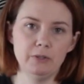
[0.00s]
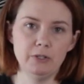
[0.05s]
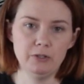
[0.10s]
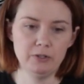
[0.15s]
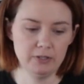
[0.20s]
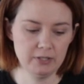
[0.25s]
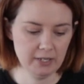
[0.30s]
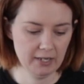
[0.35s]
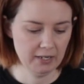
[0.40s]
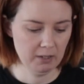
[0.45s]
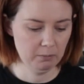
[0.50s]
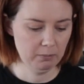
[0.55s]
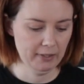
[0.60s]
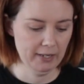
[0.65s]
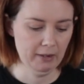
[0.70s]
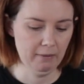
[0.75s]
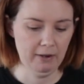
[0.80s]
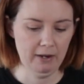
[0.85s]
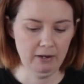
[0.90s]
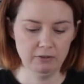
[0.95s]
and you just kind of
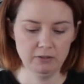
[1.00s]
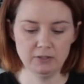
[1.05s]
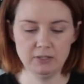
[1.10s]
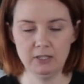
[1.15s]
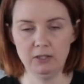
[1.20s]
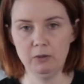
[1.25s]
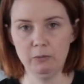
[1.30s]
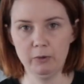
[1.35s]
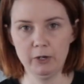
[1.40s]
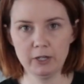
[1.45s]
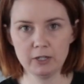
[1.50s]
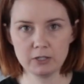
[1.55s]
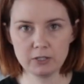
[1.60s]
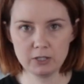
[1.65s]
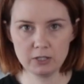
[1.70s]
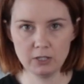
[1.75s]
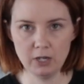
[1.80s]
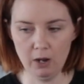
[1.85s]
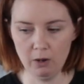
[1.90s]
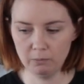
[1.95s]
play around until it works.
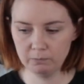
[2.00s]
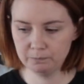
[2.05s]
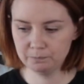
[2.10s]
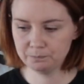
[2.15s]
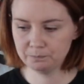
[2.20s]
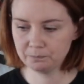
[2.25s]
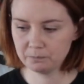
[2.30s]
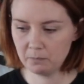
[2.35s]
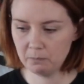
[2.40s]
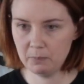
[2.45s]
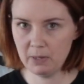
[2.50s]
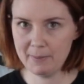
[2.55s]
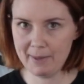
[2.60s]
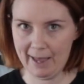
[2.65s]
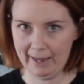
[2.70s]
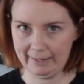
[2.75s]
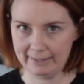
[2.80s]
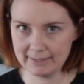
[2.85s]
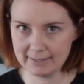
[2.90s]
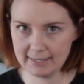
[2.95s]
So be
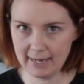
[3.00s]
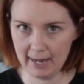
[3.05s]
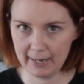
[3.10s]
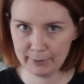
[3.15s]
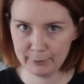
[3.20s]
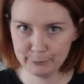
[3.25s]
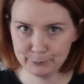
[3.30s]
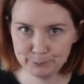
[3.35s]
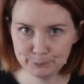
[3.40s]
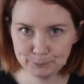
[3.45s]
back in a sec.